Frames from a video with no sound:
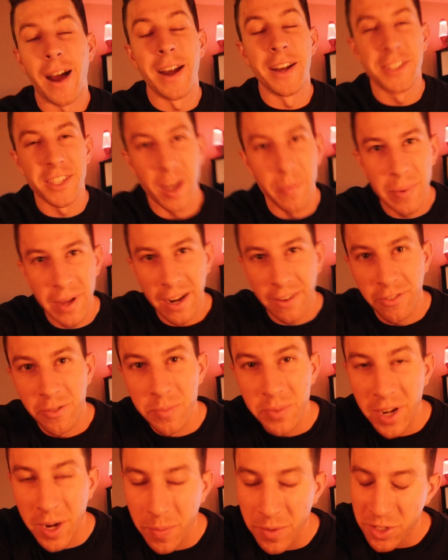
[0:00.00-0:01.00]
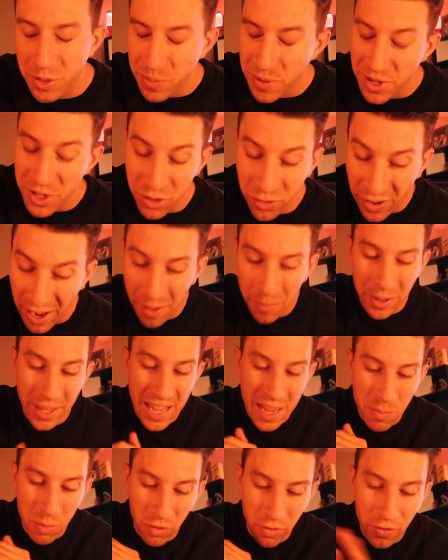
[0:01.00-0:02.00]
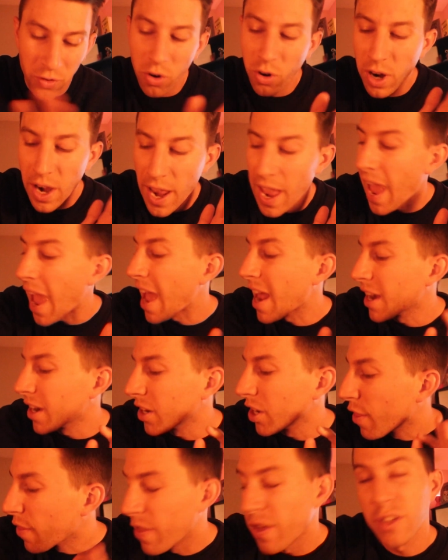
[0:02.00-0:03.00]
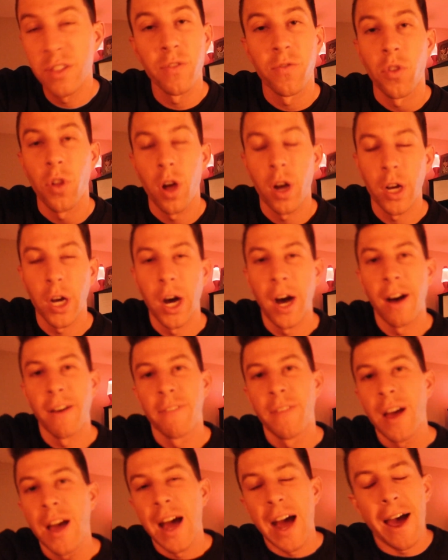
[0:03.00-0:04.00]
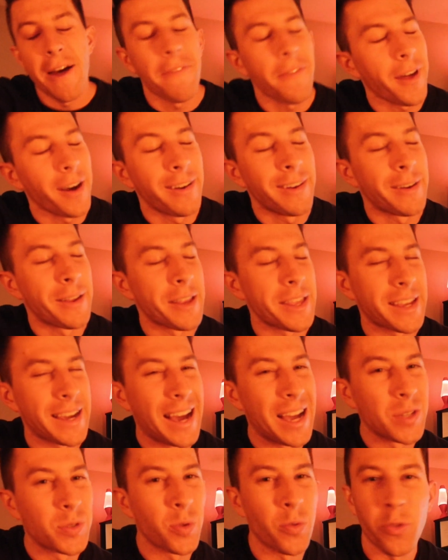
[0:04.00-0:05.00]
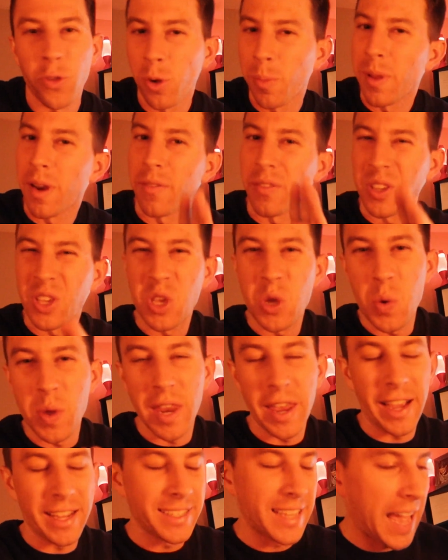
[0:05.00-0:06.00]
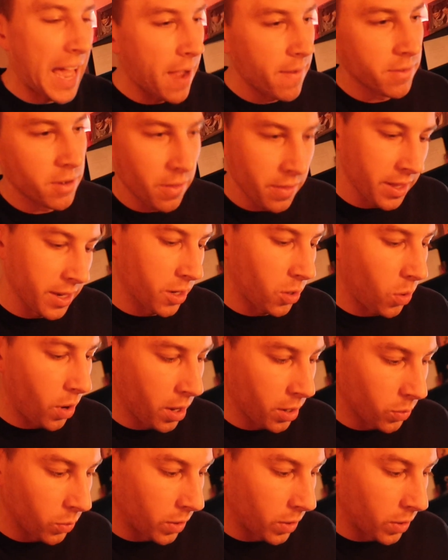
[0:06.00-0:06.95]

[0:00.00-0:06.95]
I just got back from dinner with Sabrina's family, and before I end this vlog off, I thought I would hit you guys with a little bit of a Q&A because I haven't done that in quite a